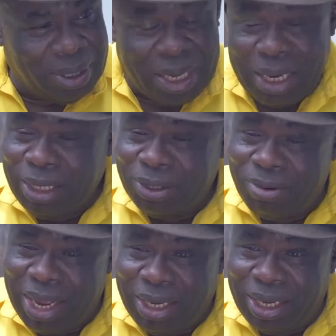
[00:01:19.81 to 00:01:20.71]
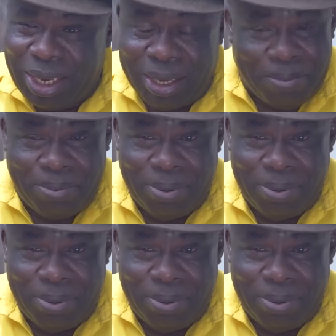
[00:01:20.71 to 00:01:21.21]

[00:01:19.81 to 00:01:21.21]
And that is why they keep